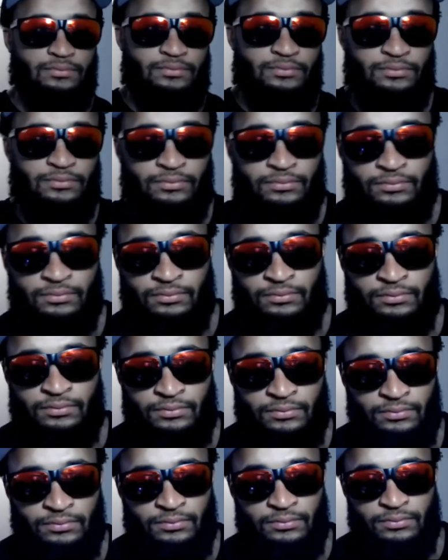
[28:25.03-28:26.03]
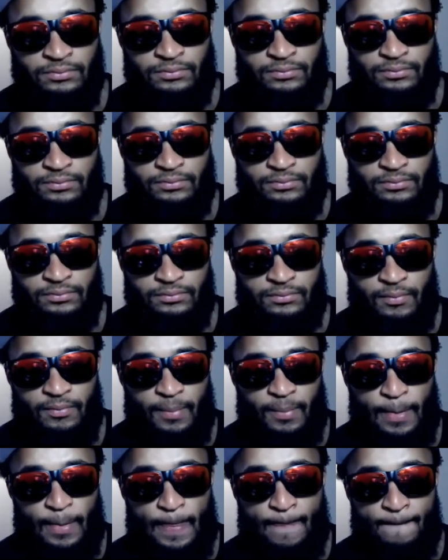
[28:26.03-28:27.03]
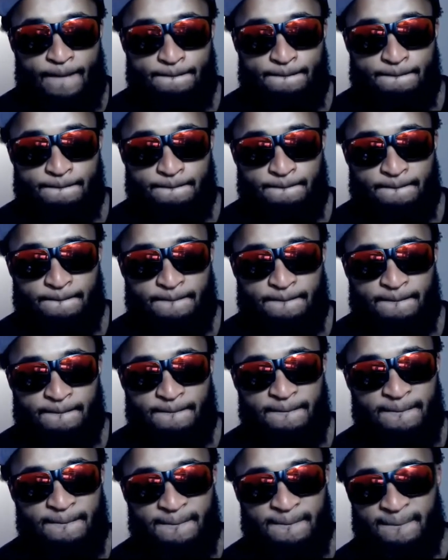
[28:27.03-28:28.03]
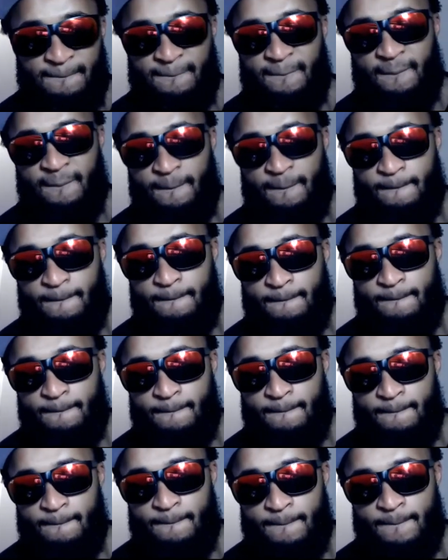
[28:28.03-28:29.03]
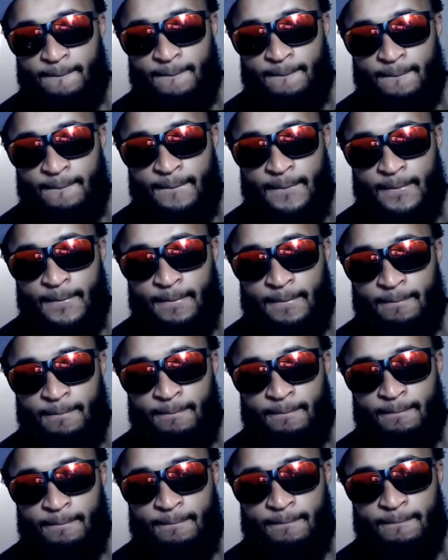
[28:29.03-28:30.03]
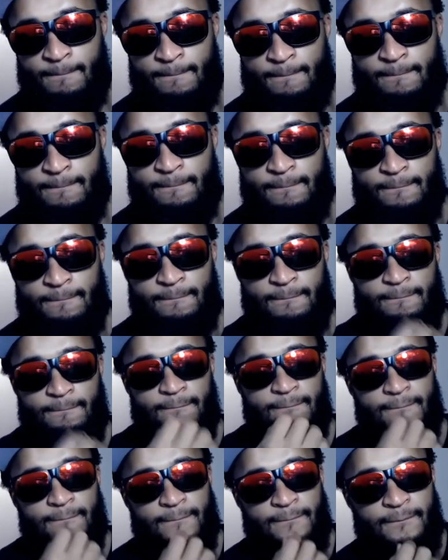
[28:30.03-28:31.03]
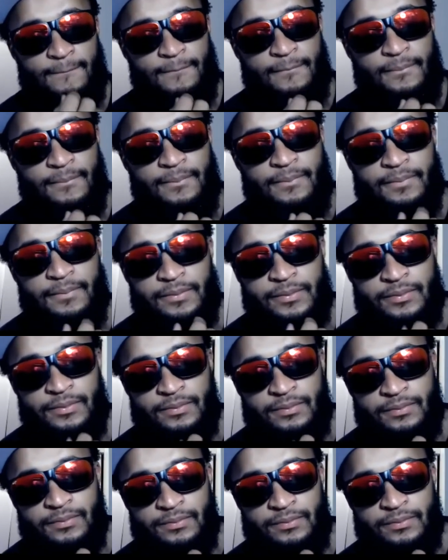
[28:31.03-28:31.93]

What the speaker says: The person shown says nothing.